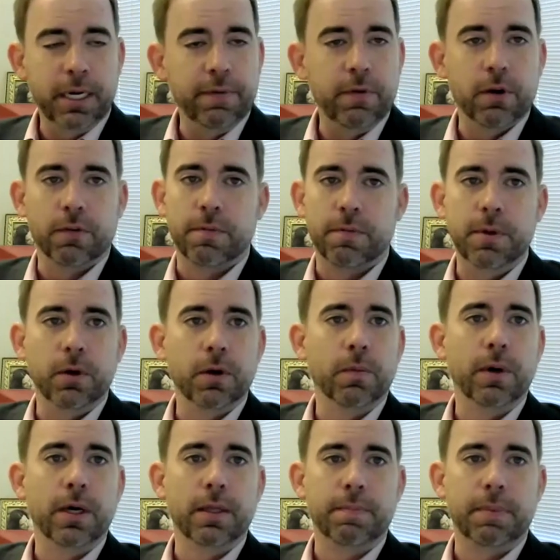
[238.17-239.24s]
of you are familiar
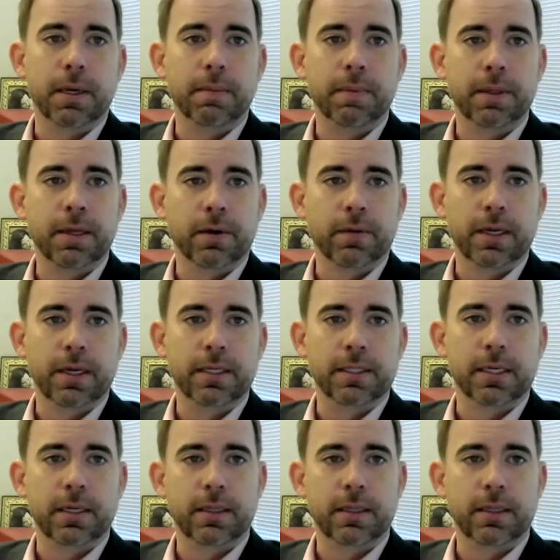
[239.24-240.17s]
with, but there are things that